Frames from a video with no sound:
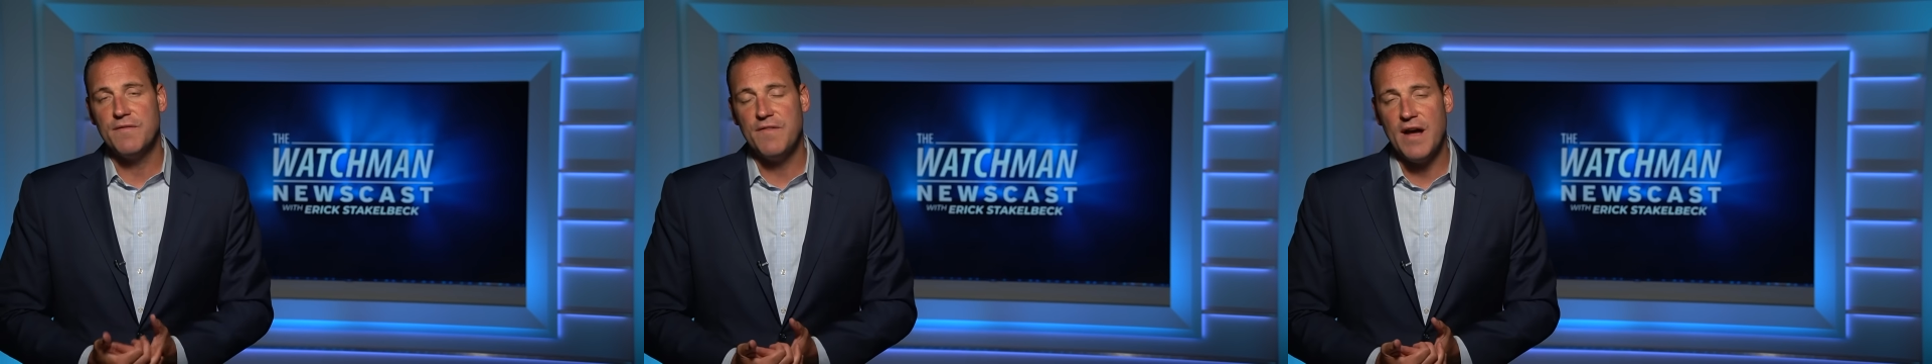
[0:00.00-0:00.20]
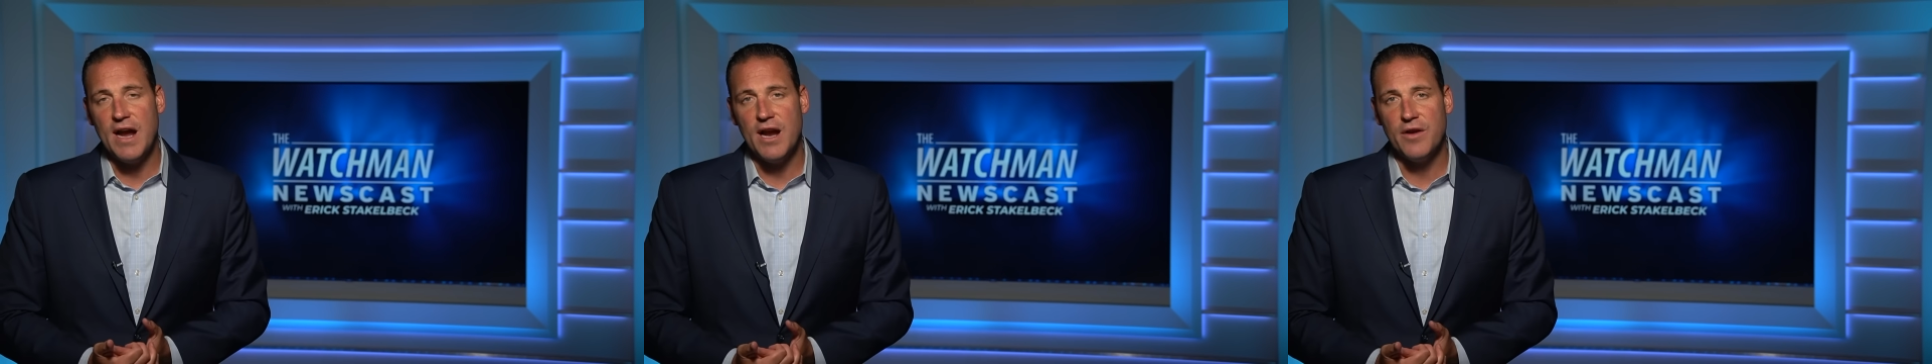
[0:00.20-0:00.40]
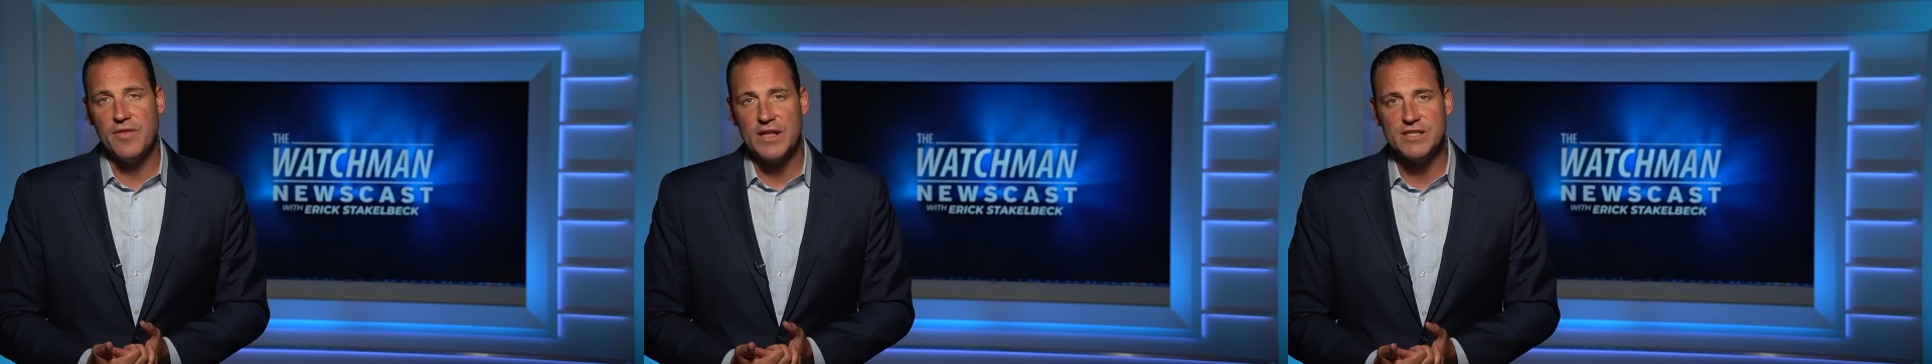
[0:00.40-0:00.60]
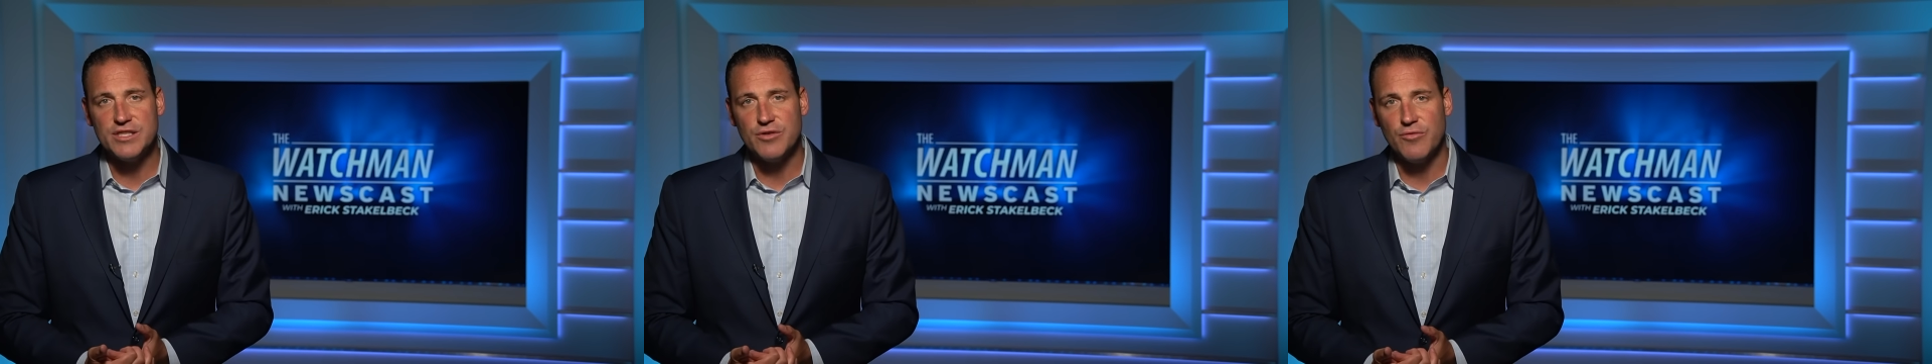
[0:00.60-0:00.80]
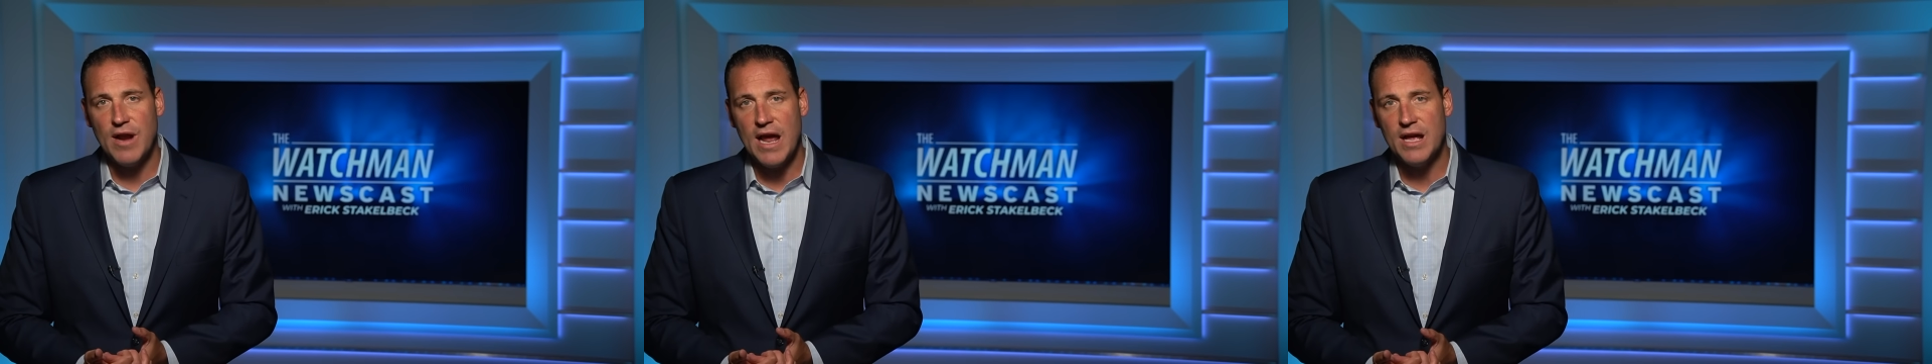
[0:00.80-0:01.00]
fire that
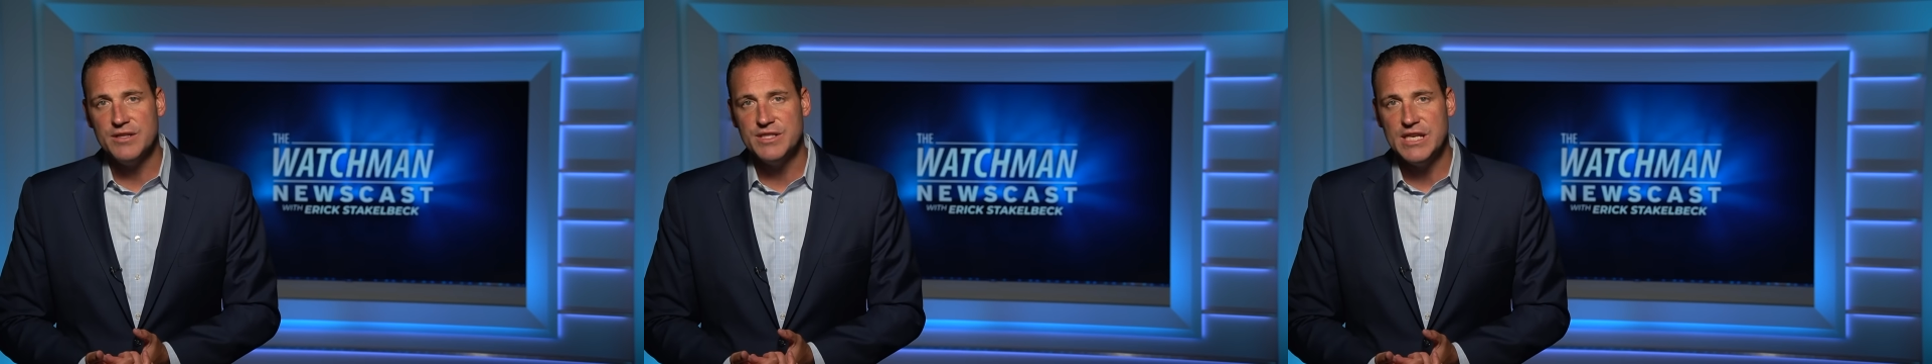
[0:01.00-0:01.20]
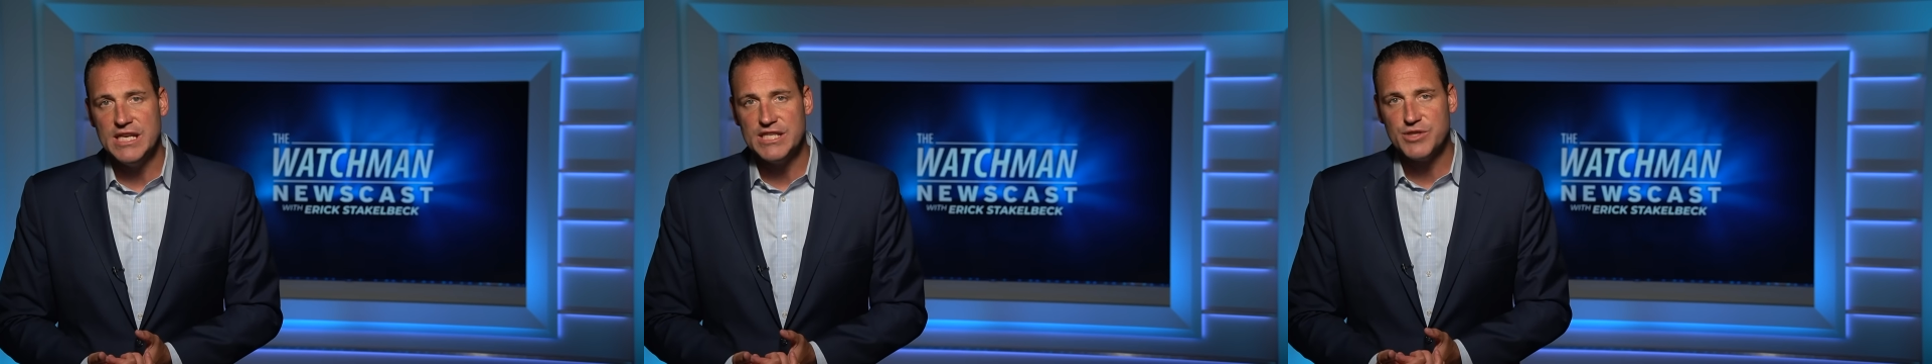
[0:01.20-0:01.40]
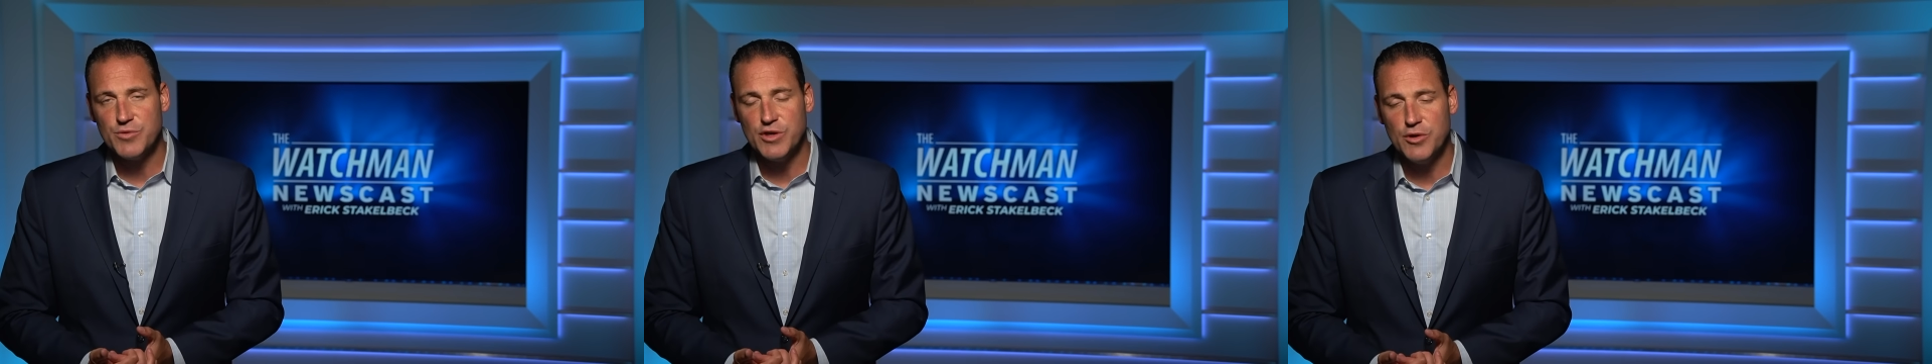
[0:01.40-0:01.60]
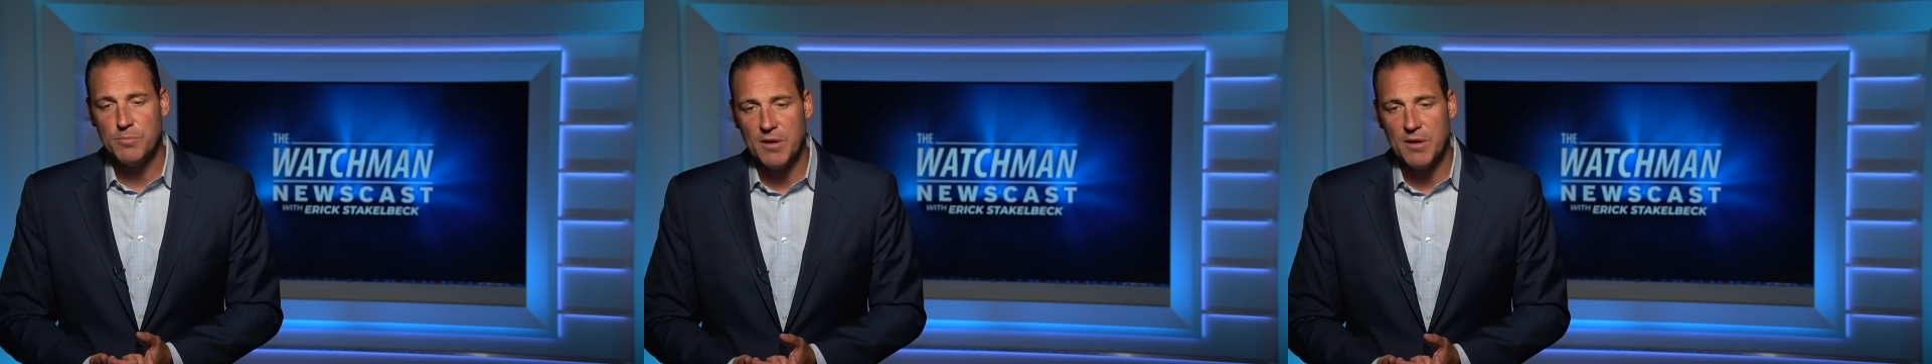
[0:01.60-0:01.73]
surrounds Israel.